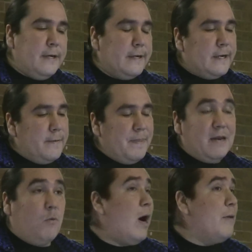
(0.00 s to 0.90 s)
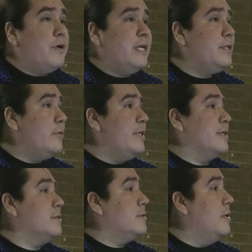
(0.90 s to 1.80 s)
Um, and why were they doing
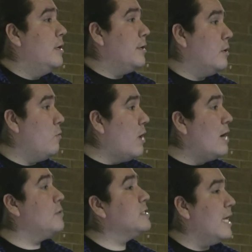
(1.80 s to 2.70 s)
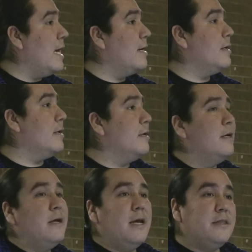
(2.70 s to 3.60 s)
this? You know, why was Canada
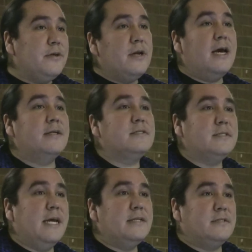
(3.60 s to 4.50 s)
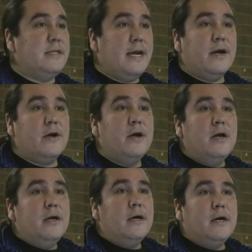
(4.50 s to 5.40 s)
and the United States there,
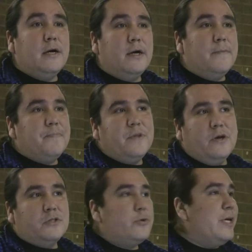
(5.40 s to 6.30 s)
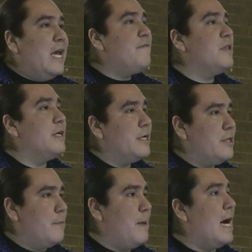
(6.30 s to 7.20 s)
um, you know, doing everything in
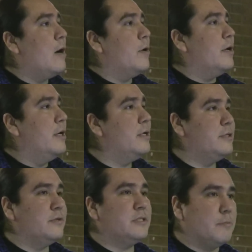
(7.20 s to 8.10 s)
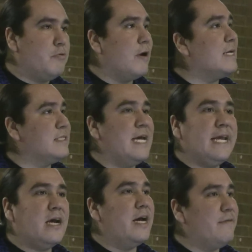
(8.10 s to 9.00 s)
their power to suppress
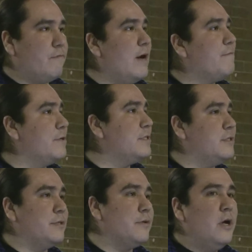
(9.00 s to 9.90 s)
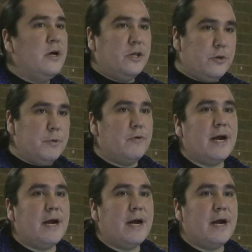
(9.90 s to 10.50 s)
any kind of reference to human